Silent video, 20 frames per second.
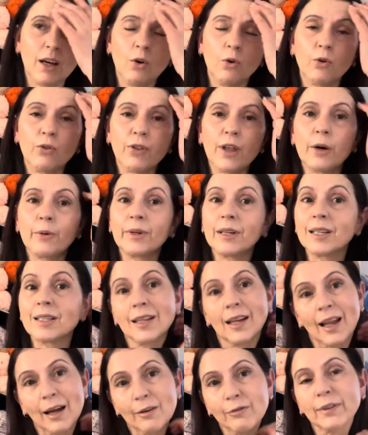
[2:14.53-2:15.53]
although it is
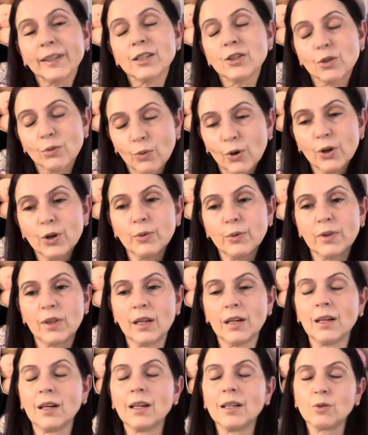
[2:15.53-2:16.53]
lovely to work with,
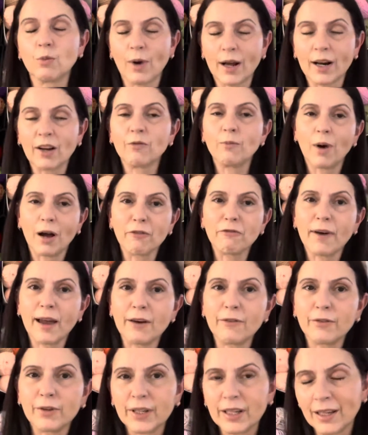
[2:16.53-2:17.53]
and it is one of my
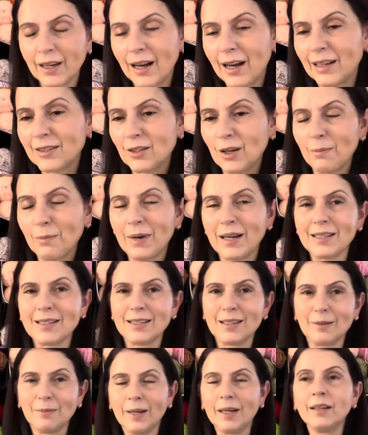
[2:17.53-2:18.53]
favorite yarns, I
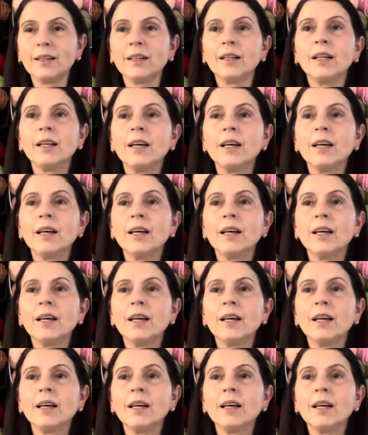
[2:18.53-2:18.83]
must admit.